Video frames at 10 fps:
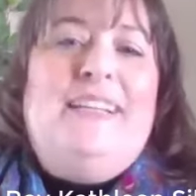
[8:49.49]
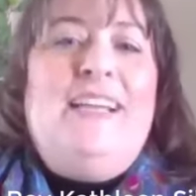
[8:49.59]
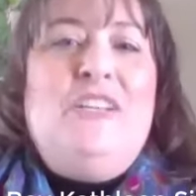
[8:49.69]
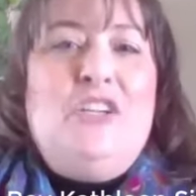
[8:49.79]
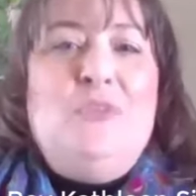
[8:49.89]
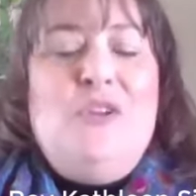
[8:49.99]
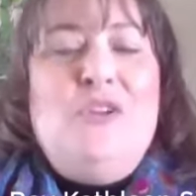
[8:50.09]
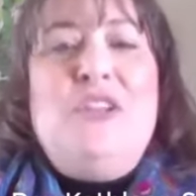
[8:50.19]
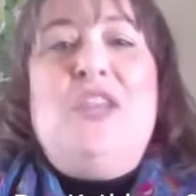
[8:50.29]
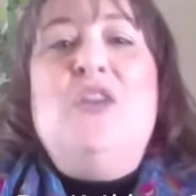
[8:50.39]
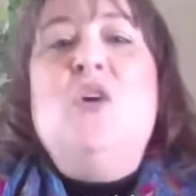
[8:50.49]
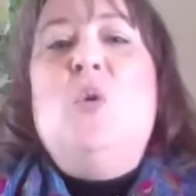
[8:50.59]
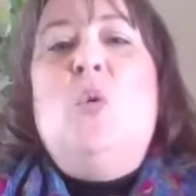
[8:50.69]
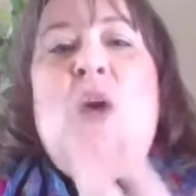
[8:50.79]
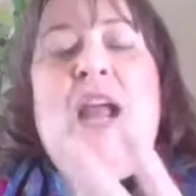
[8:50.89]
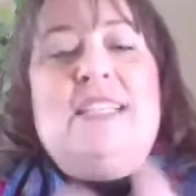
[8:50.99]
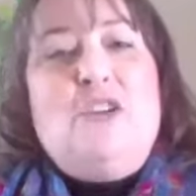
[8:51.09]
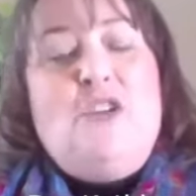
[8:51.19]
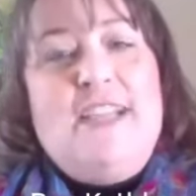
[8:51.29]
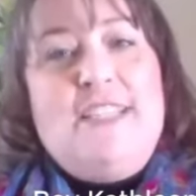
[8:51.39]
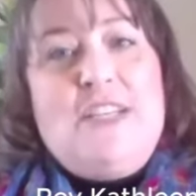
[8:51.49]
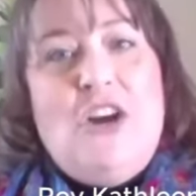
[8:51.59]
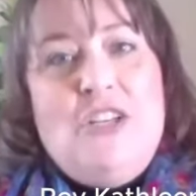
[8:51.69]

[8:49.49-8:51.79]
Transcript: in community or as a Christ